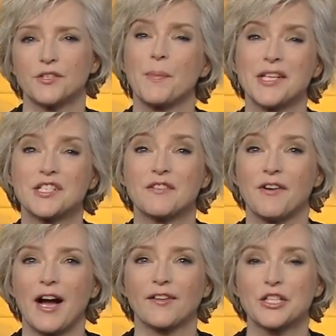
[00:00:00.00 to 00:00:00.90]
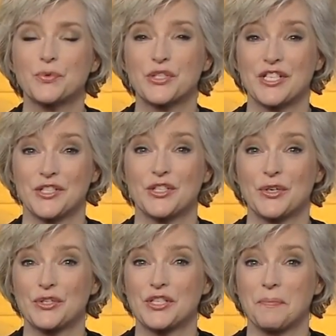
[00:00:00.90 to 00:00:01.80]
Mm-hmm. Domestic mm-hmm. violence was
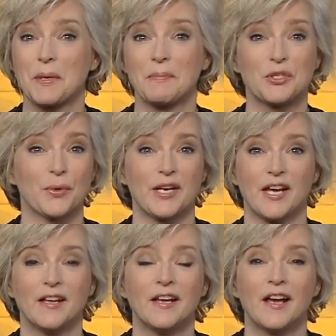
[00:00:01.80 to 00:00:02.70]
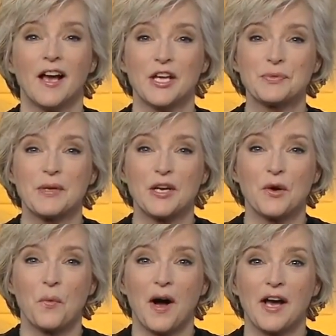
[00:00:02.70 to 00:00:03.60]
considered something between a husband and
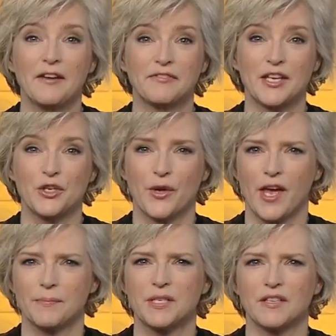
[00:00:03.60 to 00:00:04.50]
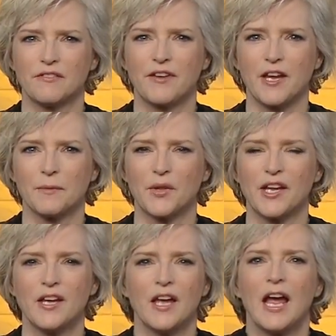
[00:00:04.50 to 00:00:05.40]
a wife that you kept in the
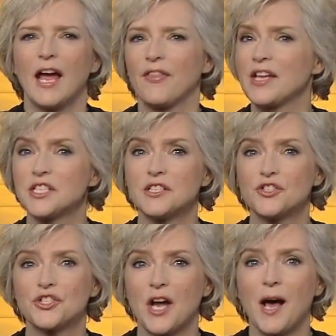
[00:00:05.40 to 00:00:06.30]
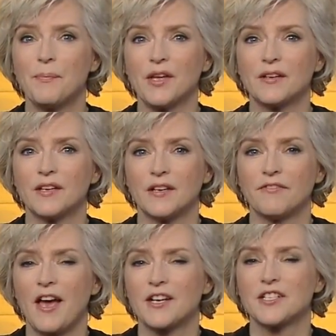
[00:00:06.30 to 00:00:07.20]
family. And that didn't stop it. In
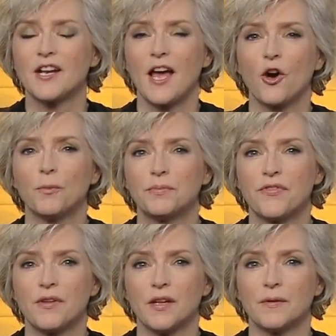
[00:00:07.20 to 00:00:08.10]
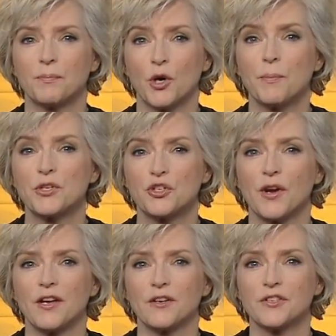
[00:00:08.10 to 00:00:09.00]
fact, it helped the
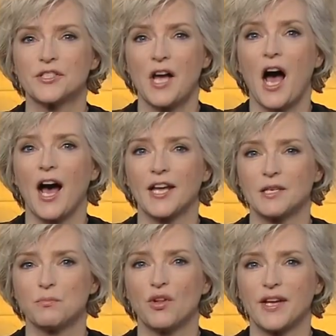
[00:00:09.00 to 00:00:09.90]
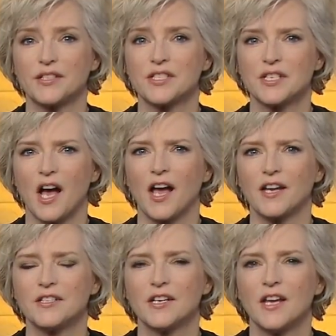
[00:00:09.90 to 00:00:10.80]
perpetrators hide in plain
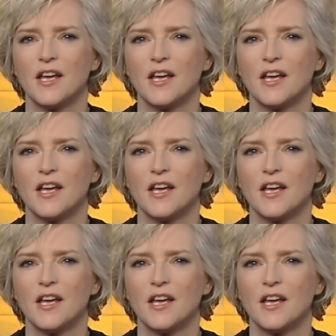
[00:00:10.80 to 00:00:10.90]
sight.